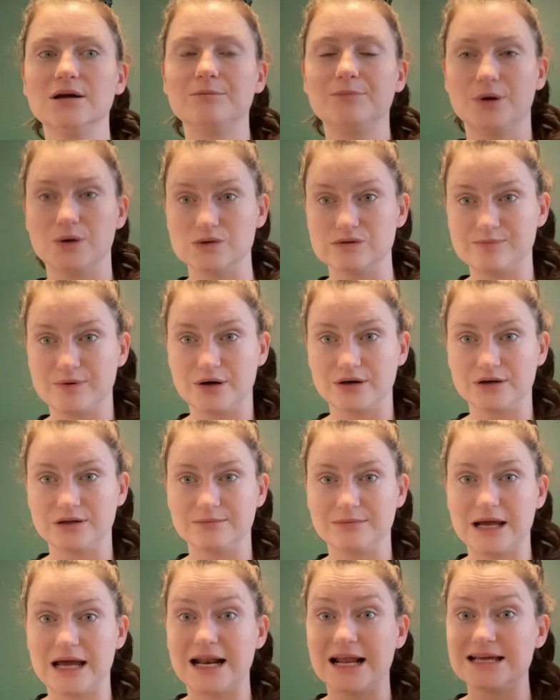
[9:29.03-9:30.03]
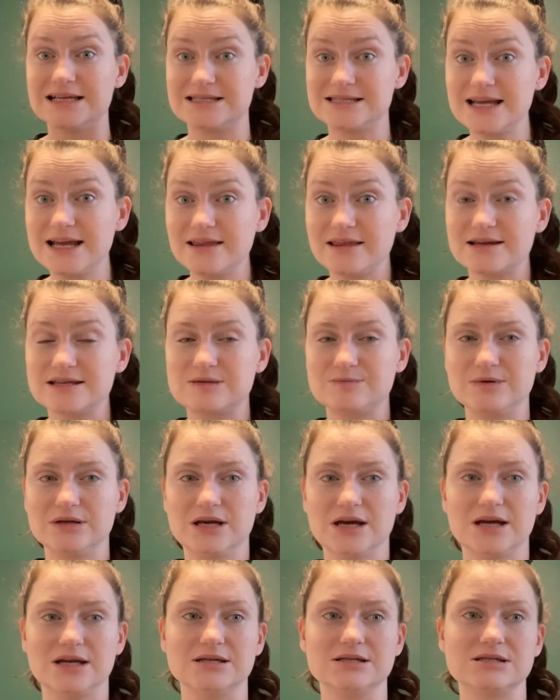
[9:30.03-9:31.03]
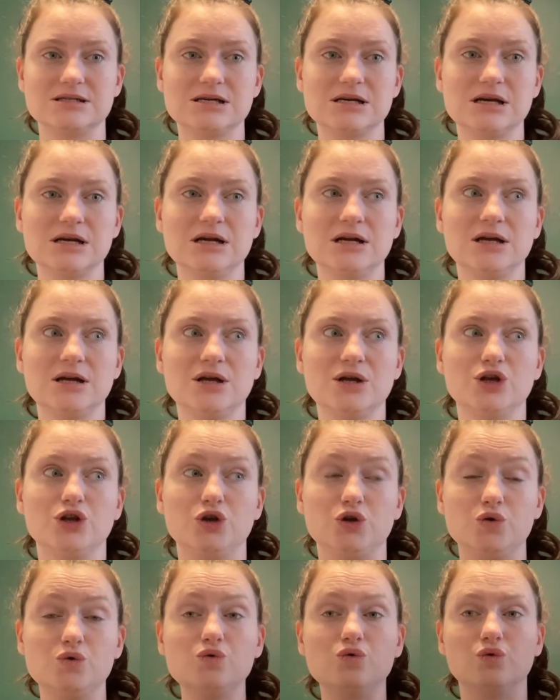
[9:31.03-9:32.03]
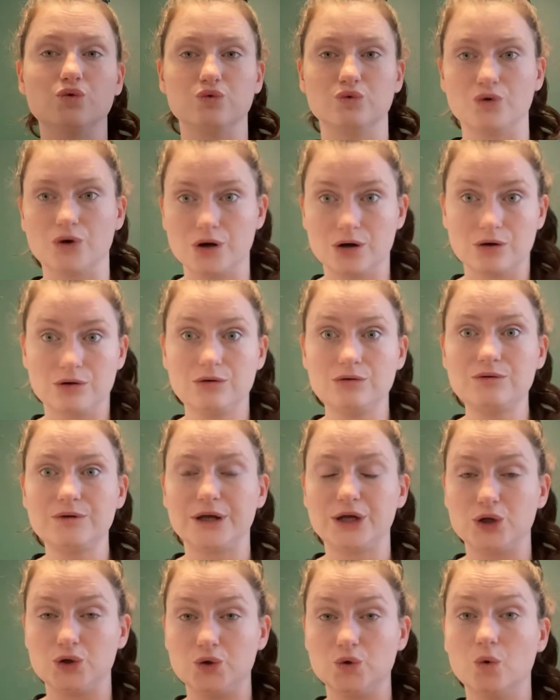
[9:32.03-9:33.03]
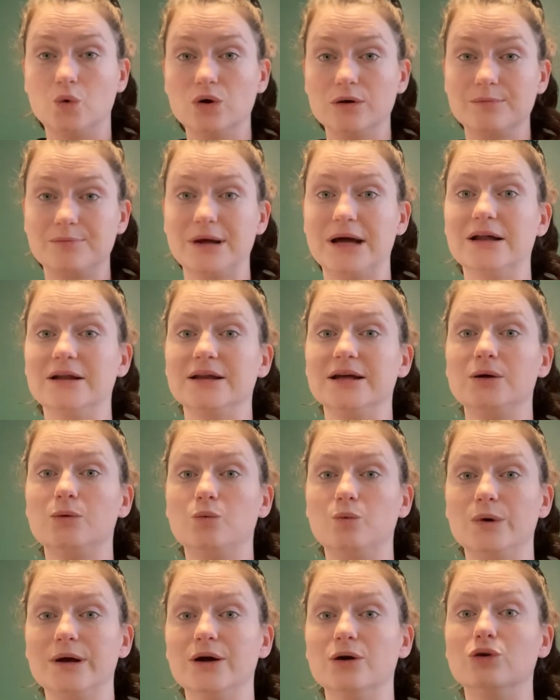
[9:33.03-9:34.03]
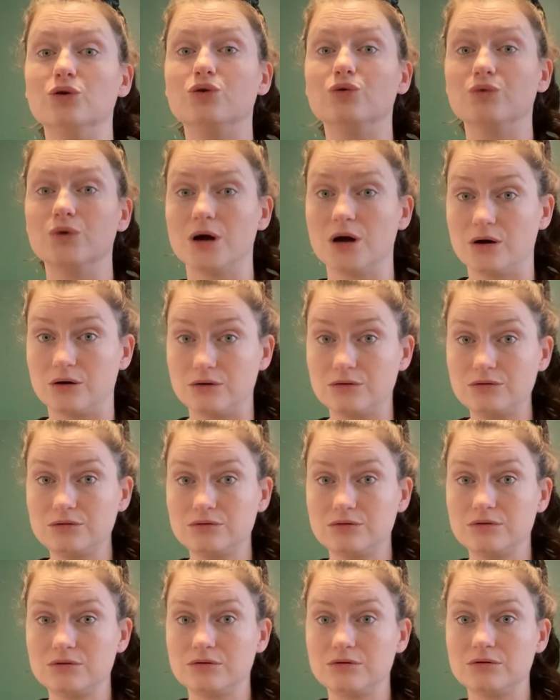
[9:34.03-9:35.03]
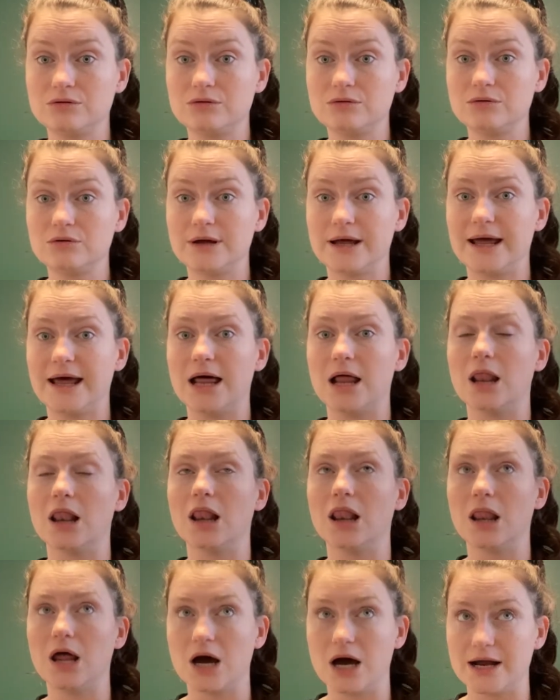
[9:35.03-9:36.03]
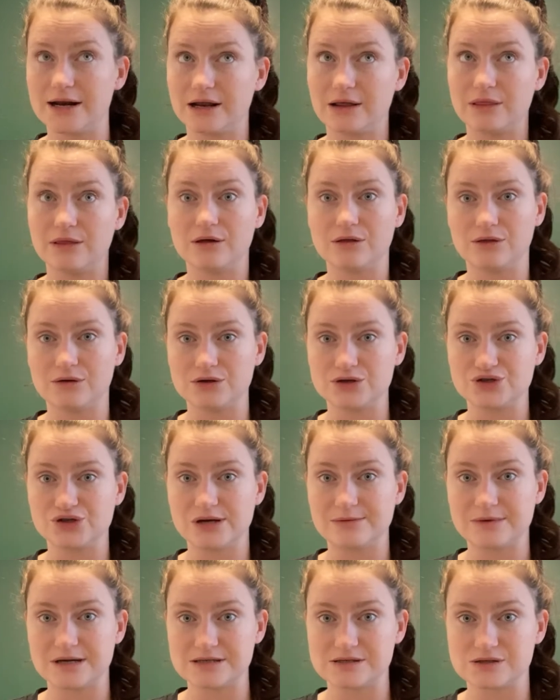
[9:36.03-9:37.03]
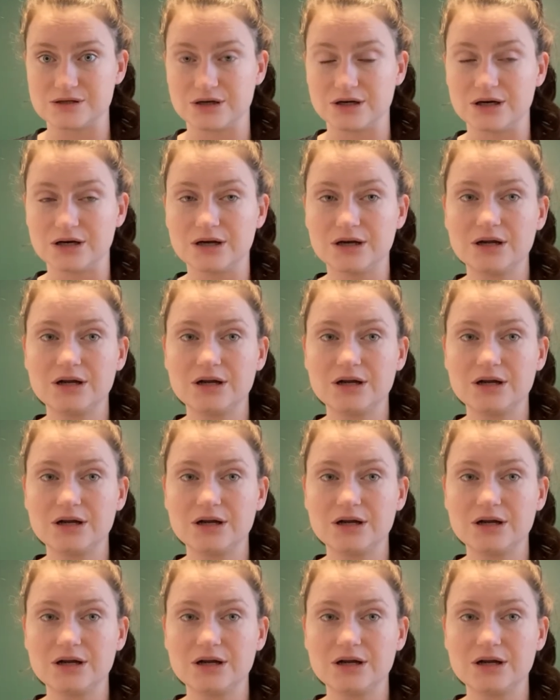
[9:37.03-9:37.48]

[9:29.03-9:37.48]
postpartum. And I say this because you grow, like your belly will grow a lot in the 3rd trimester.